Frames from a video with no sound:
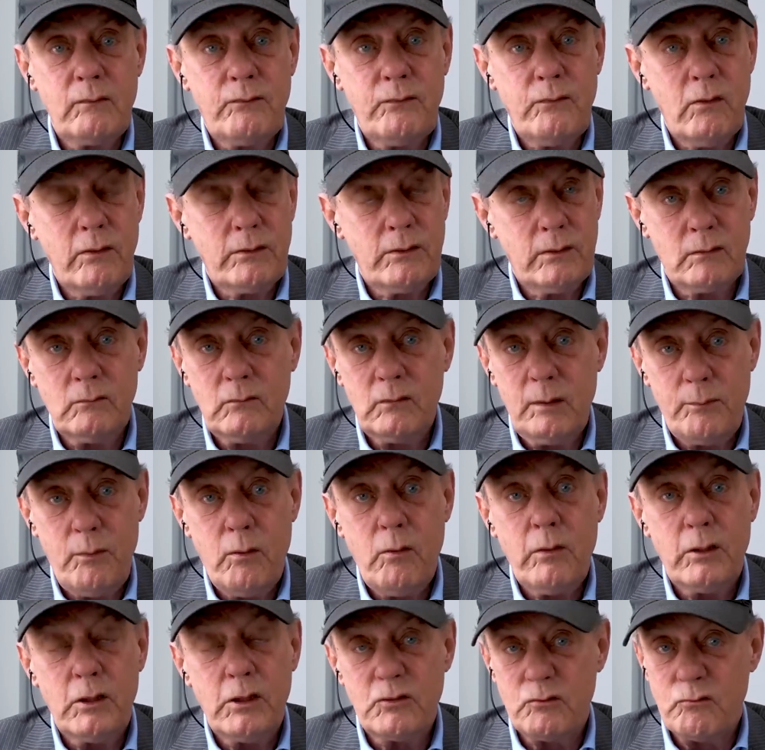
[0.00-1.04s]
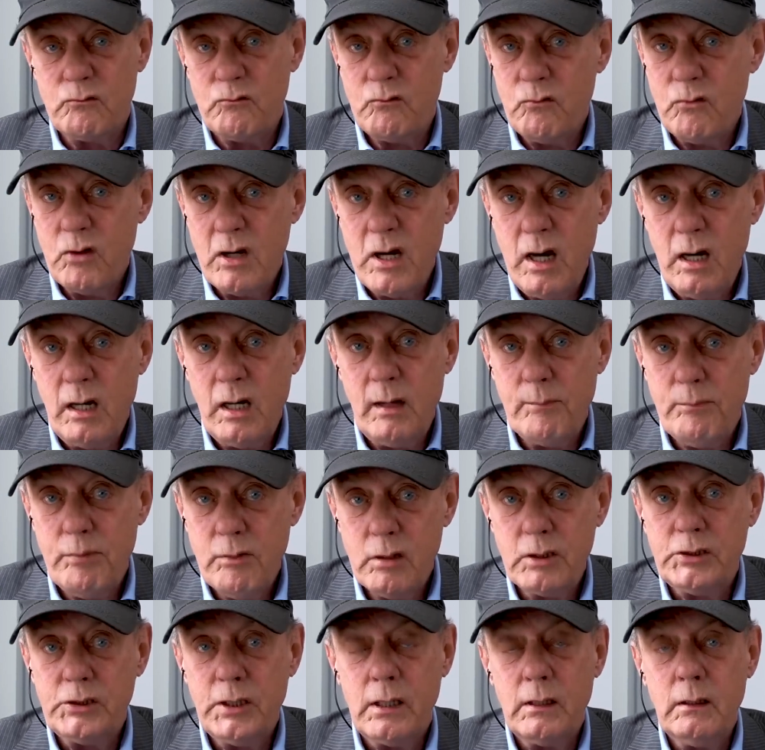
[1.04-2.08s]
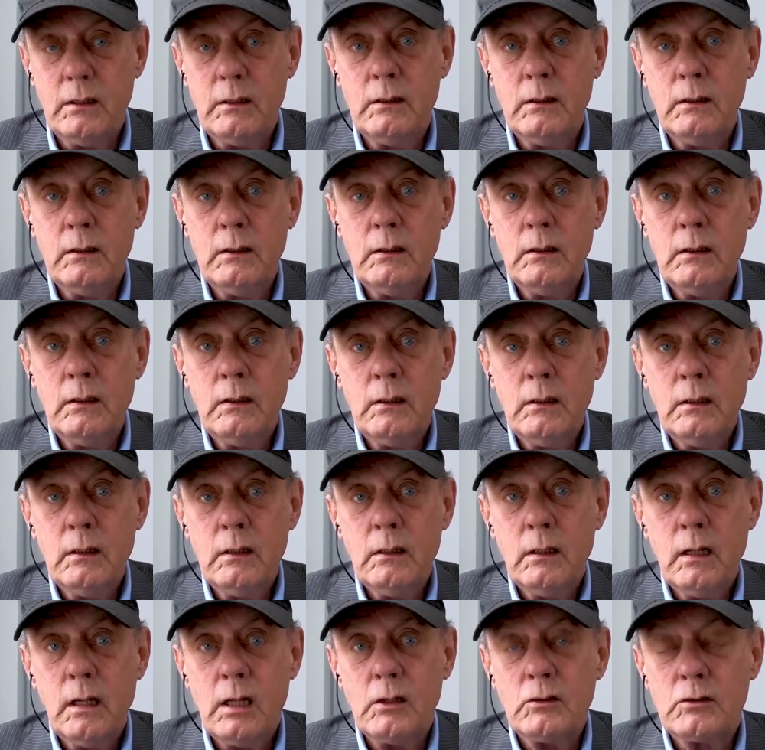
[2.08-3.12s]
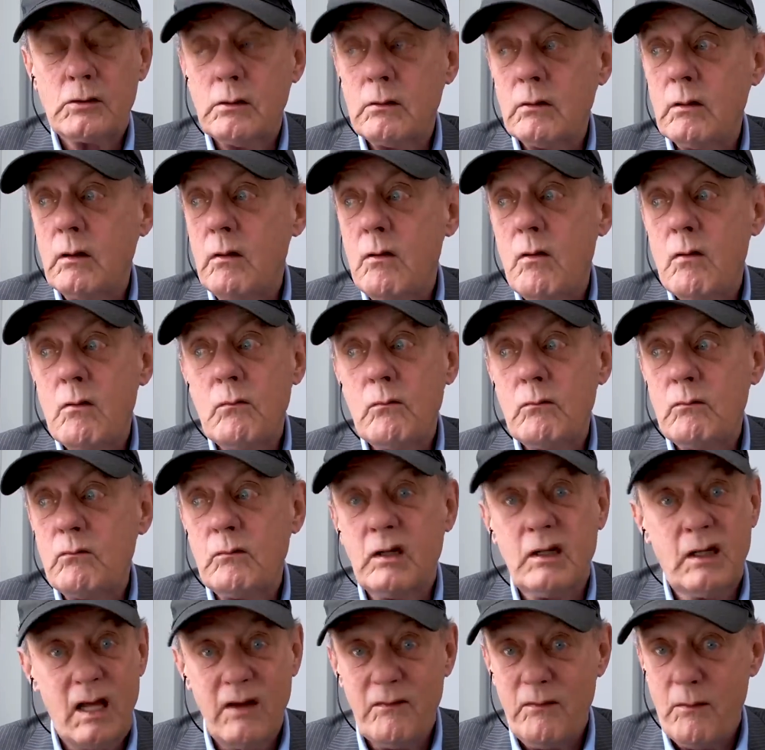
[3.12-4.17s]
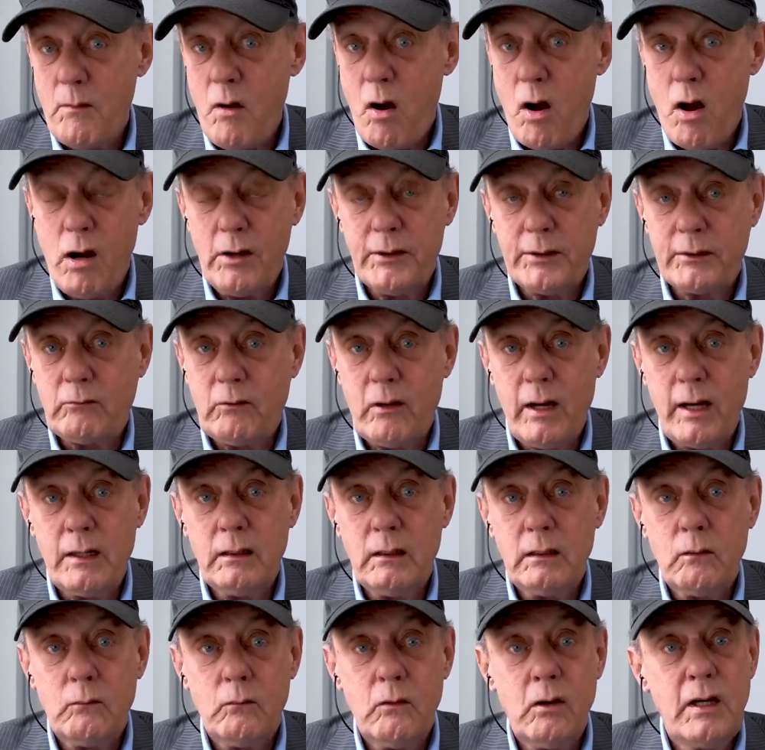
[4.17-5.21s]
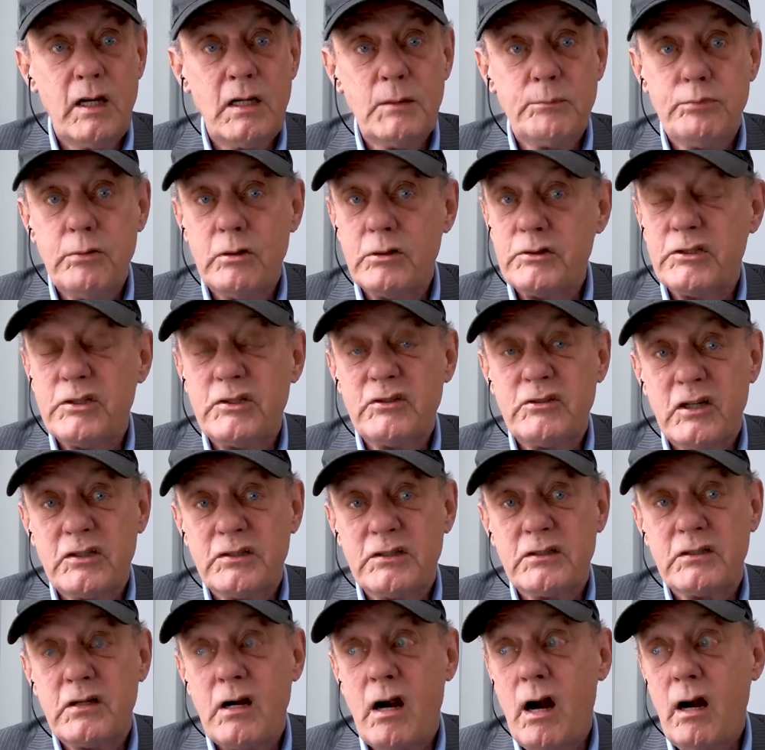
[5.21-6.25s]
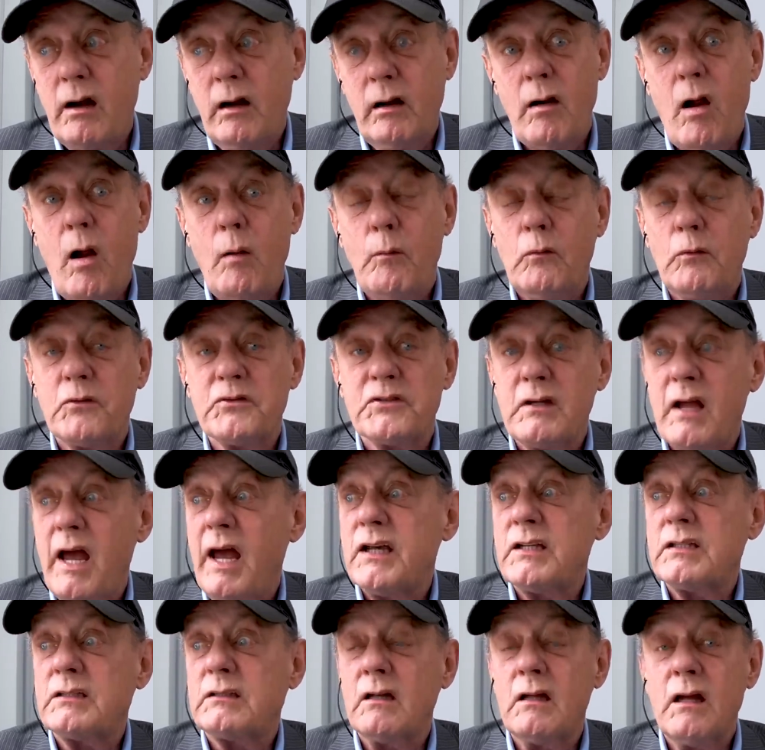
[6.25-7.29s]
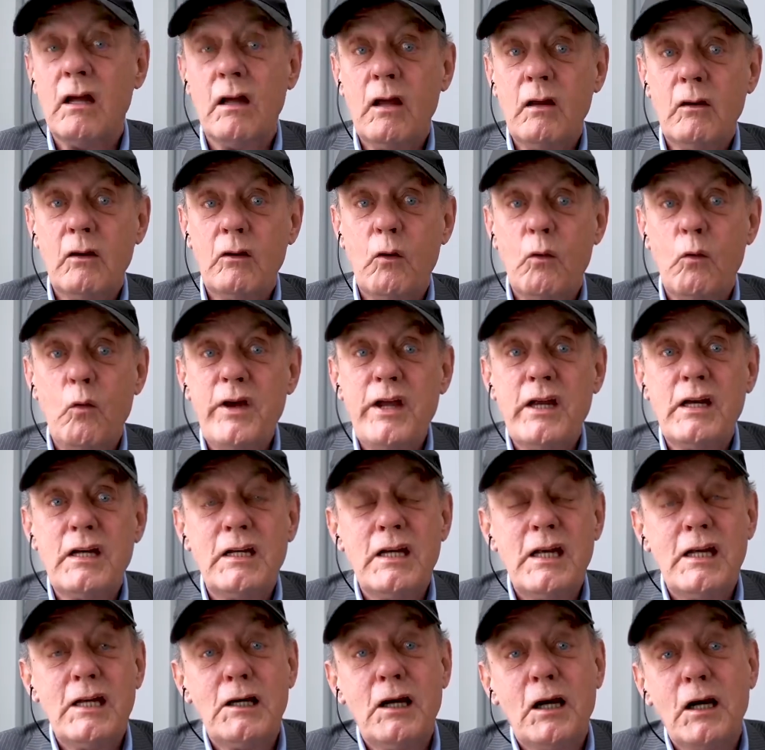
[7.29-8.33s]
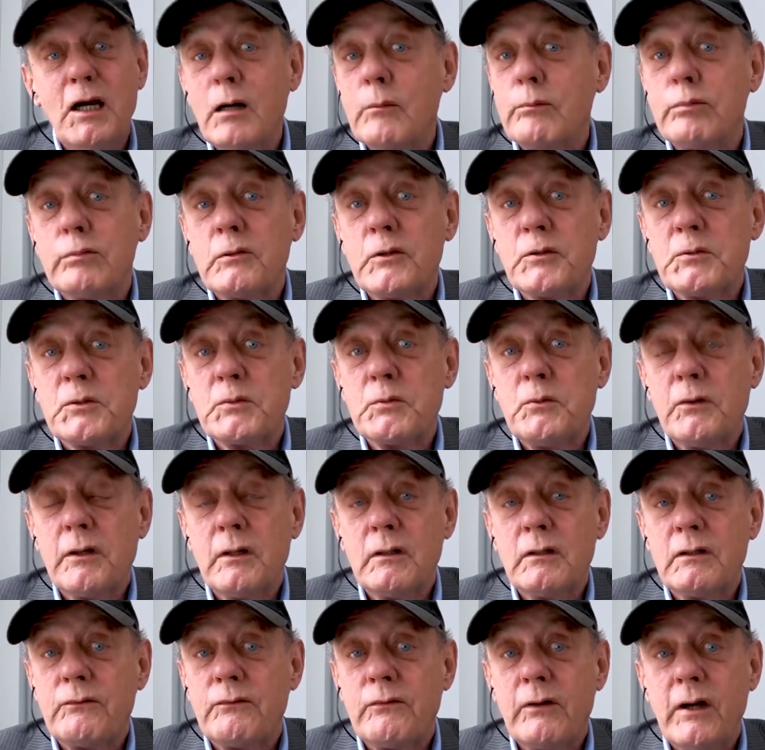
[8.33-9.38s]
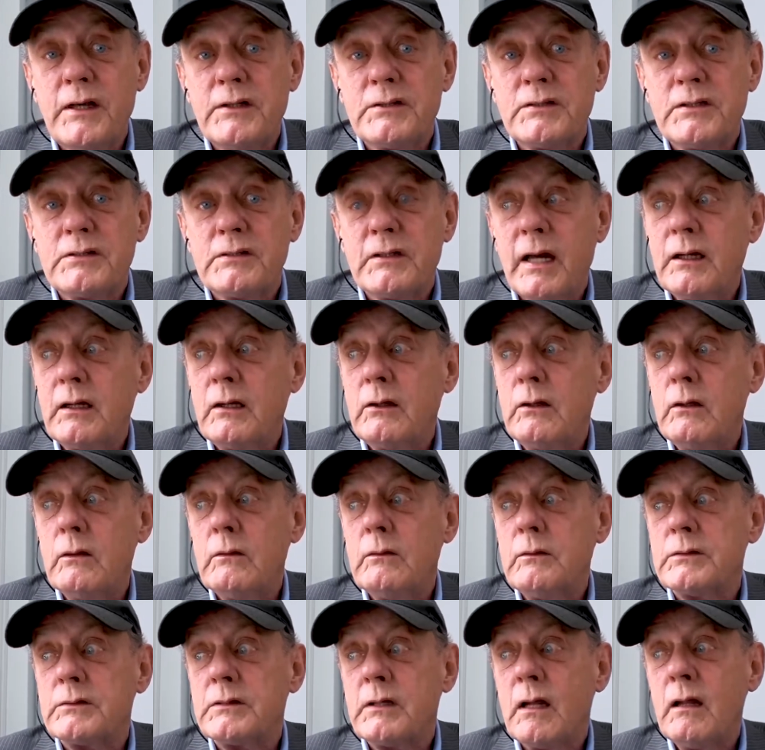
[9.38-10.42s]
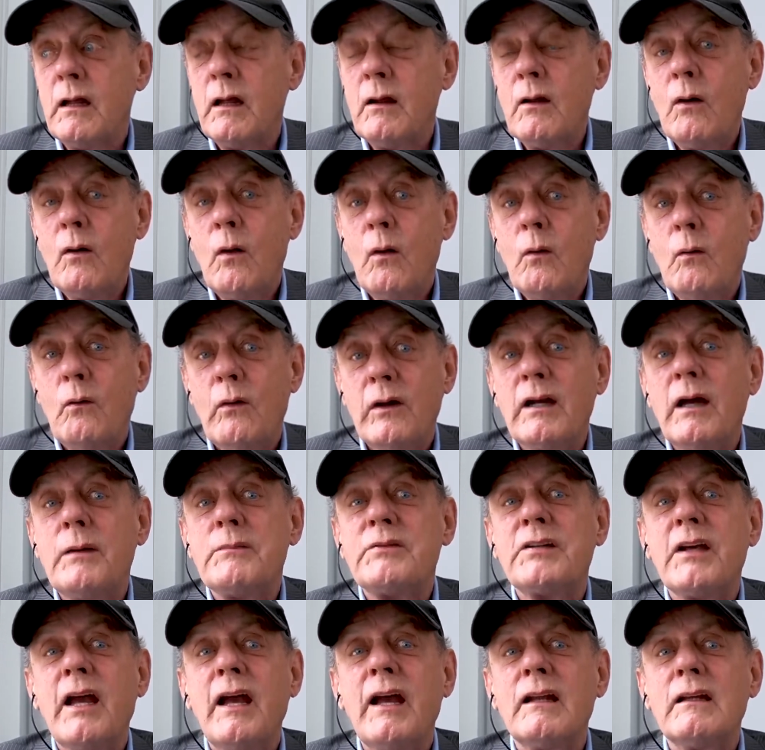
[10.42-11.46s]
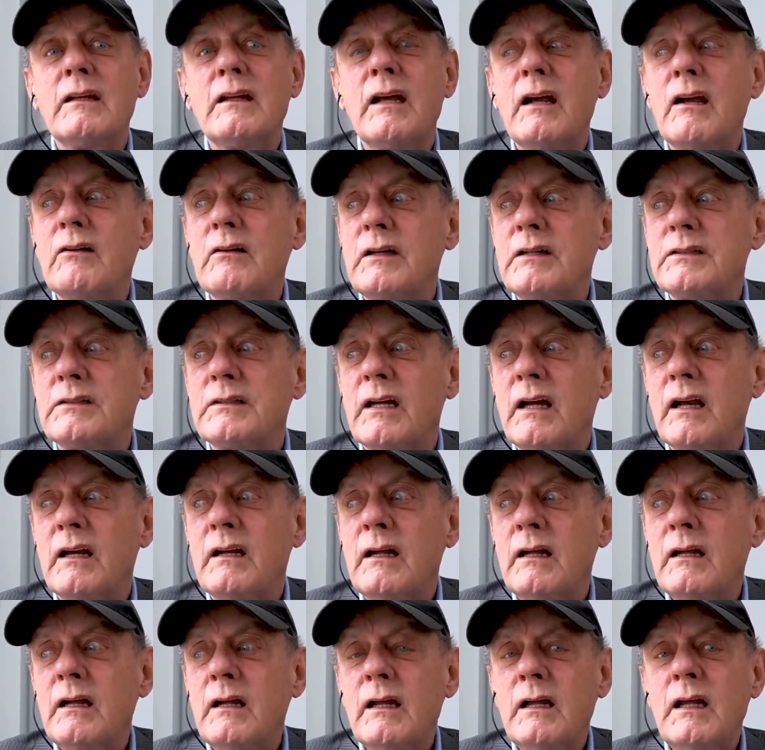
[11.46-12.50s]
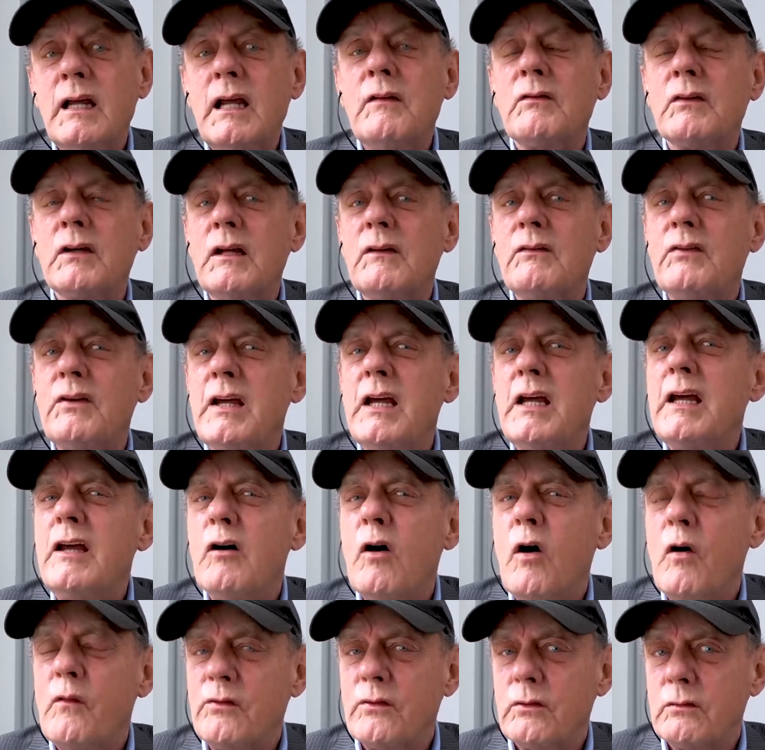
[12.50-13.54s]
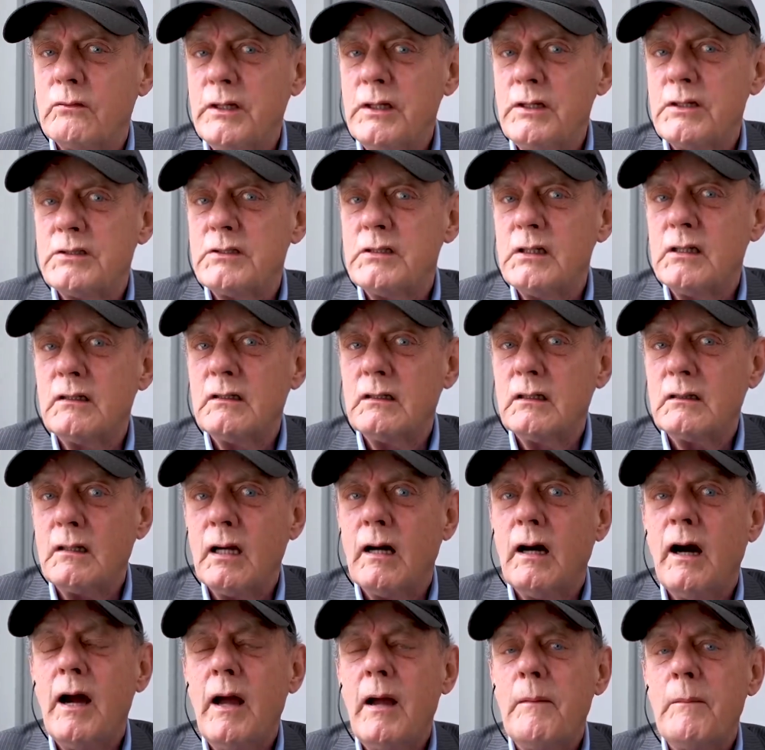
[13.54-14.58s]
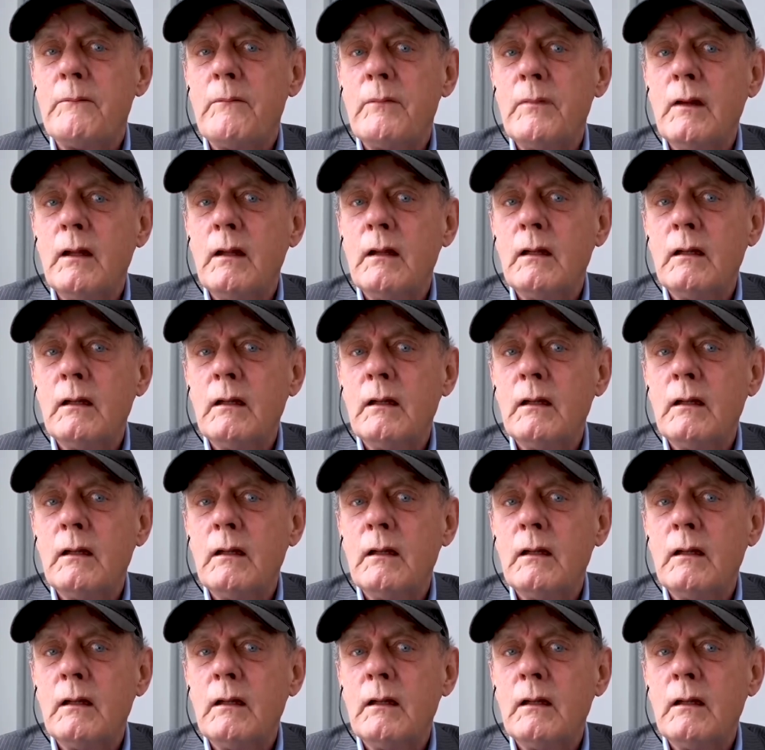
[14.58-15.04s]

and forth, and the reporter is really pushing. And Trudeau, give him all the credit in the world, he's pushing just as hard and almost nasty. Weak-kneed liberals is one of the phrases that he used. What I'm saying there is that even if he overreached in the time,